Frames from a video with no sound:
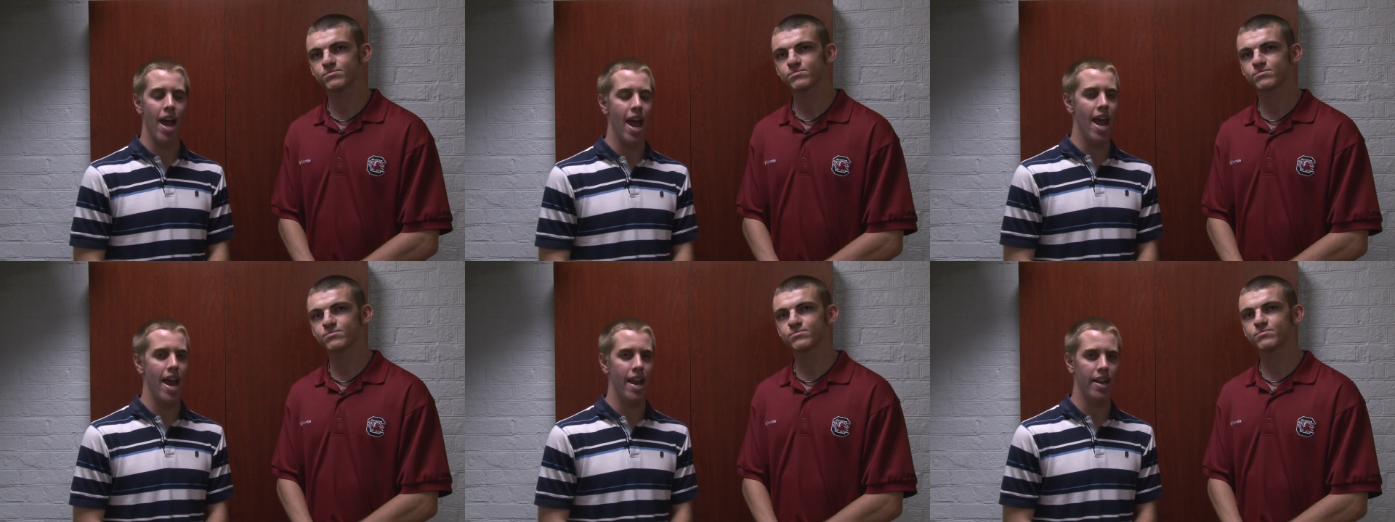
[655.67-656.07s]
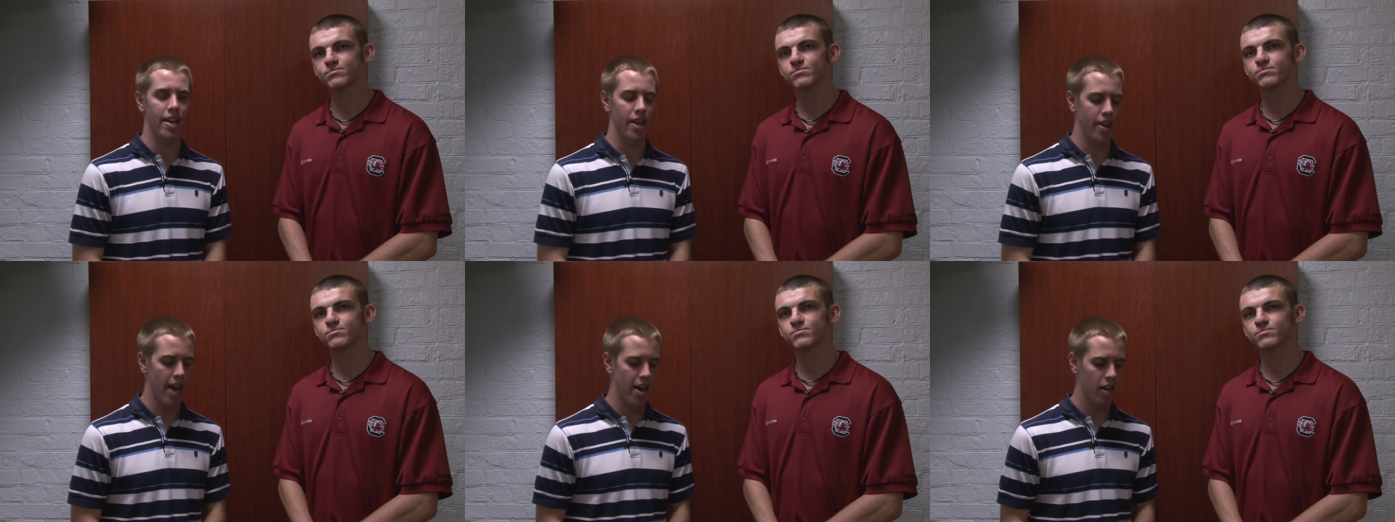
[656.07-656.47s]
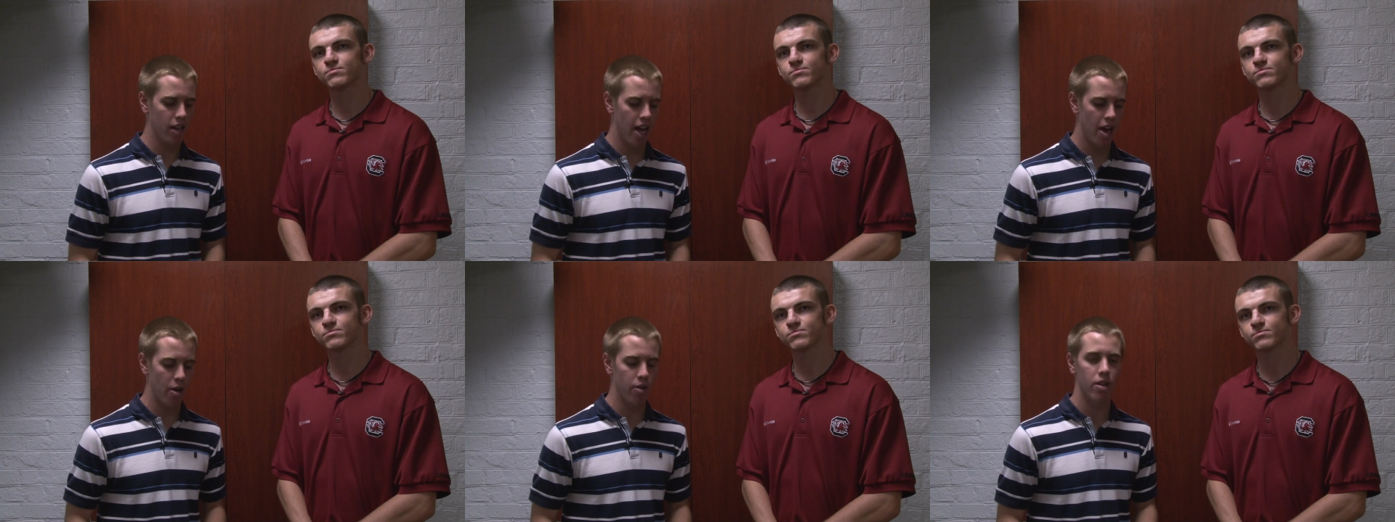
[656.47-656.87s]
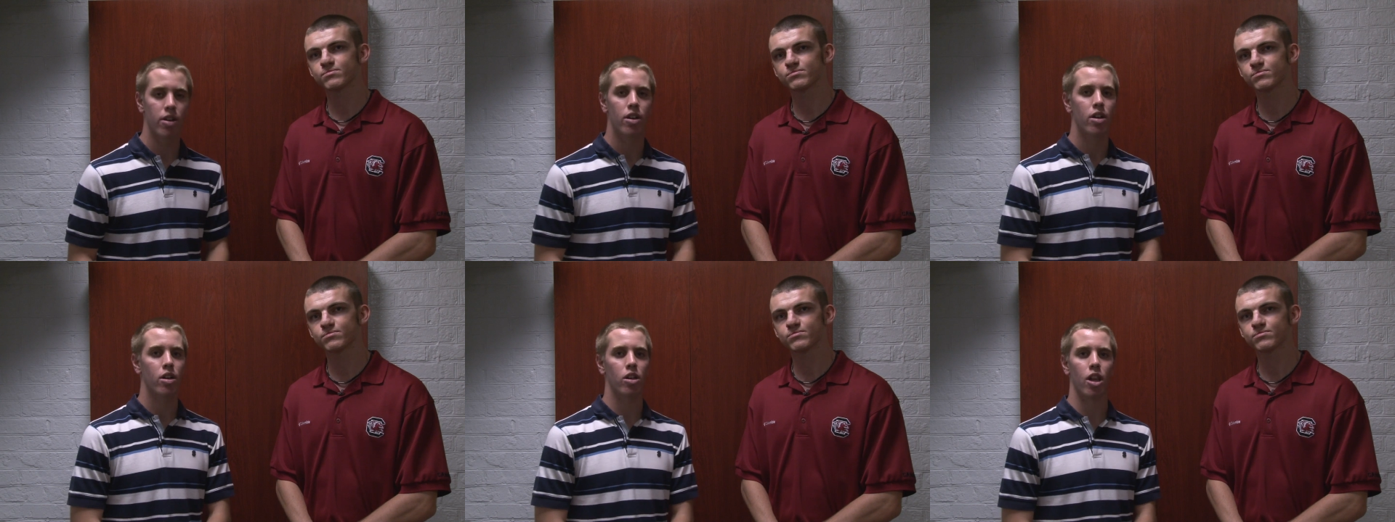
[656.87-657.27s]
Speaker 1: and that allowed
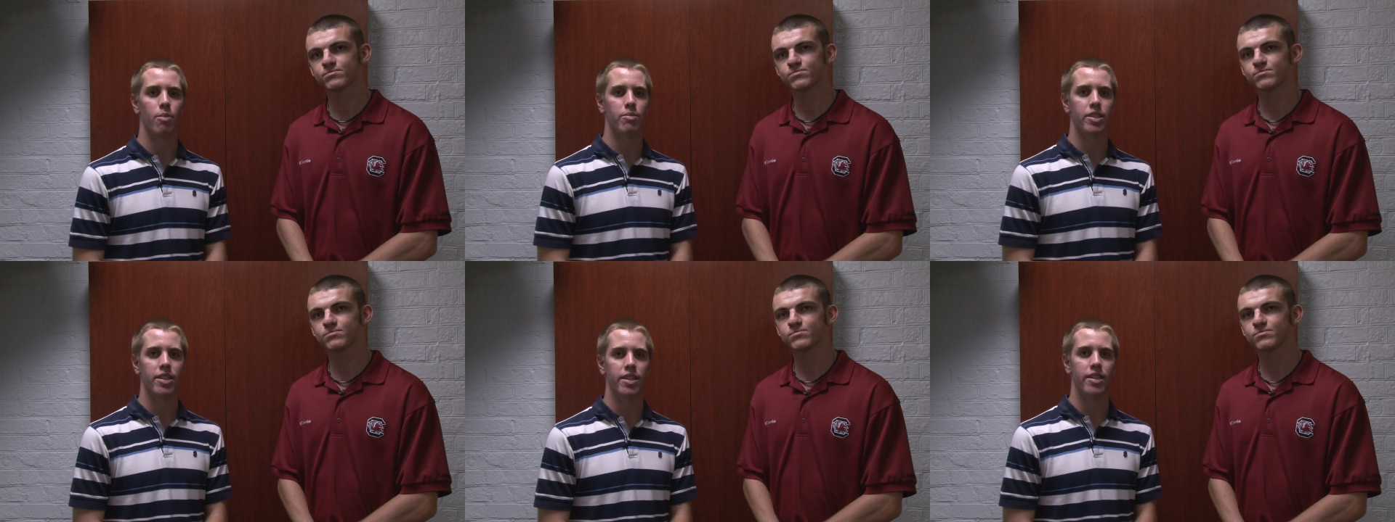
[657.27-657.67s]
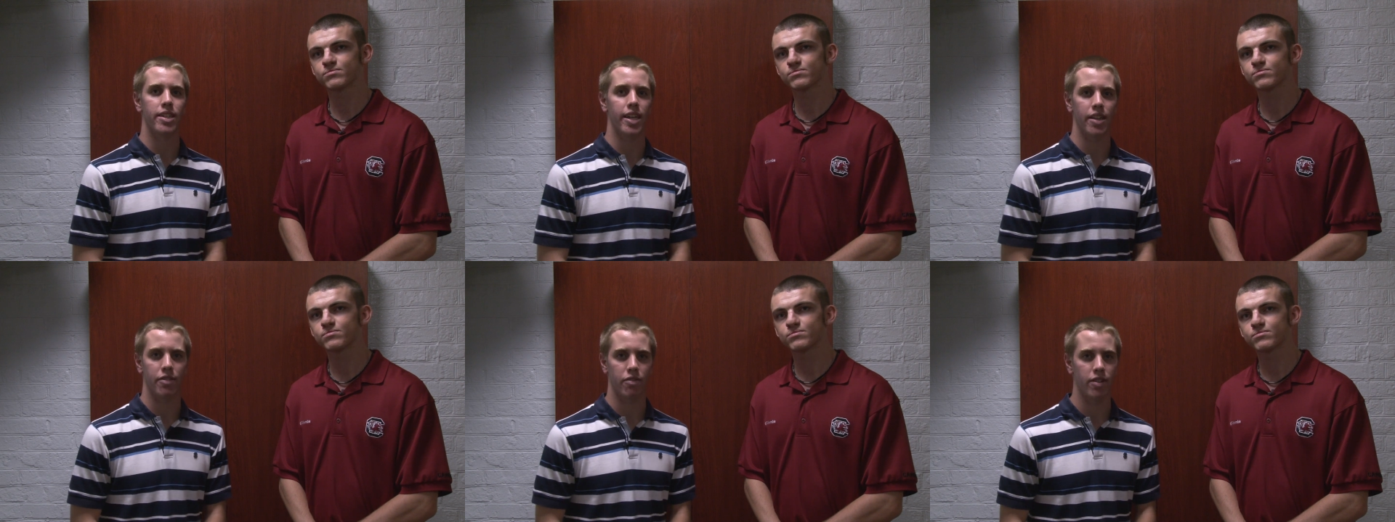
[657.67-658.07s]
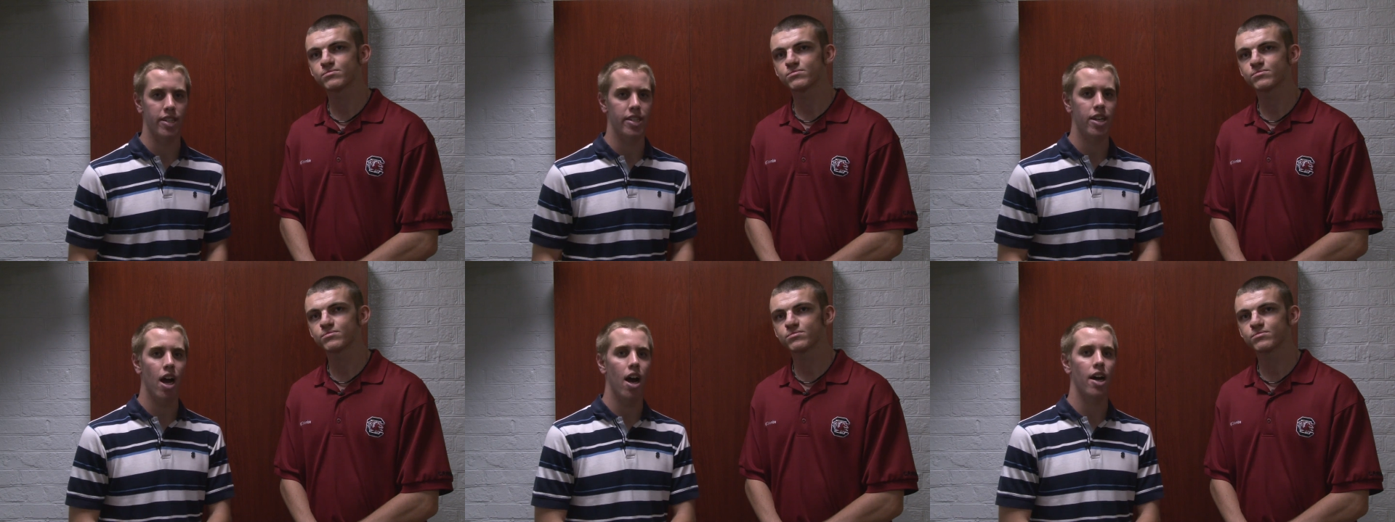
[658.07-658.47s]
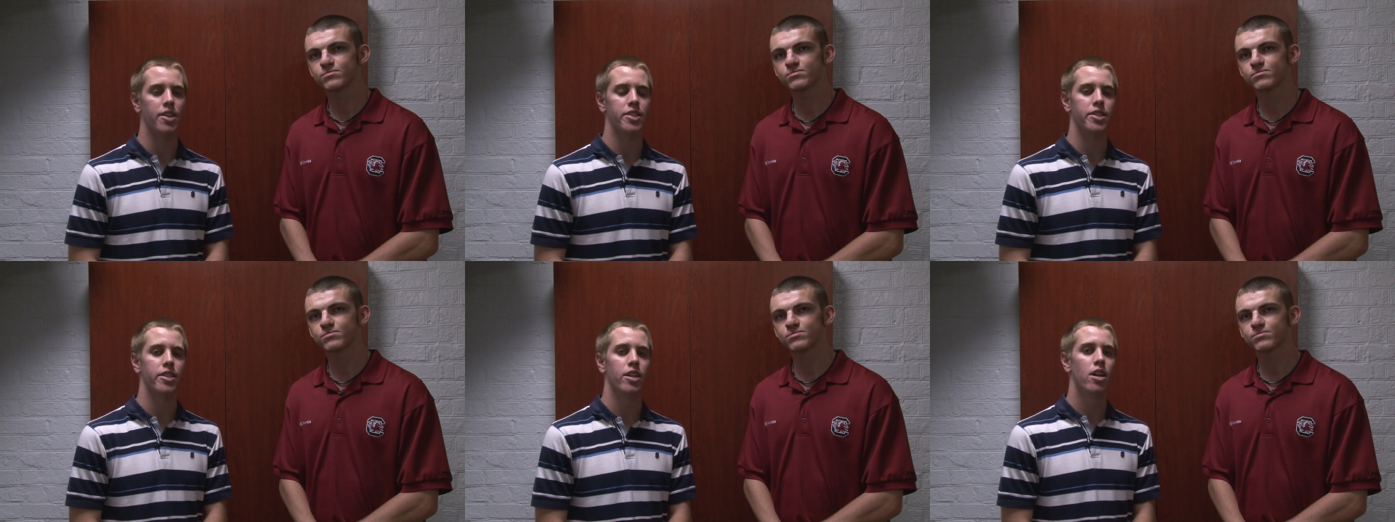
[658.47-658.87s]
Clemson to get the free
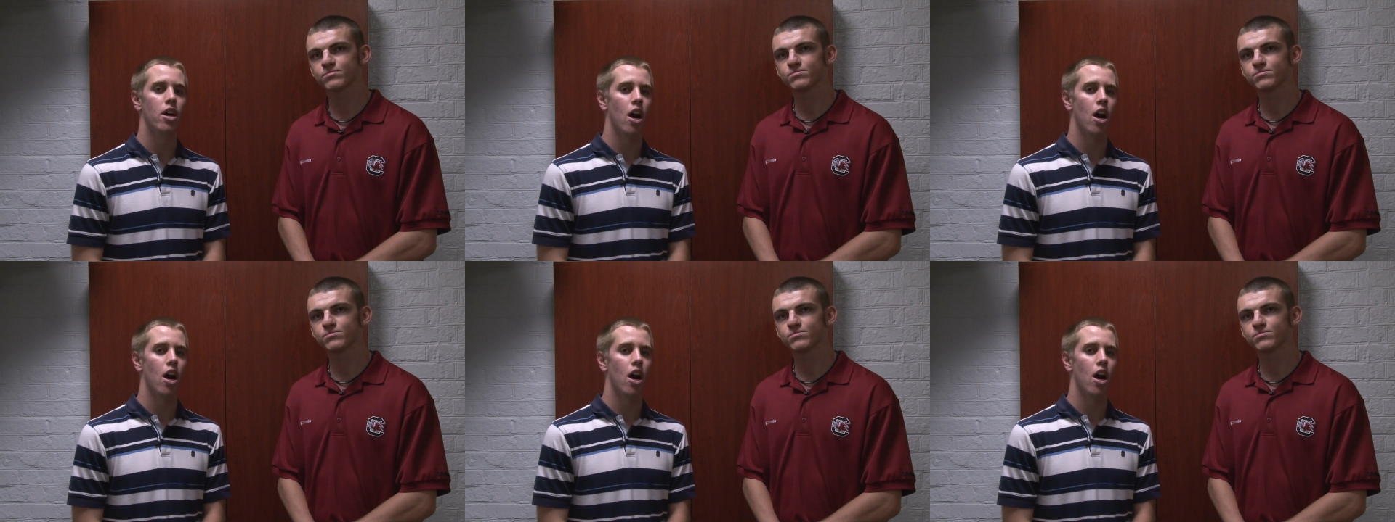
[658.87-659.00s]
shots.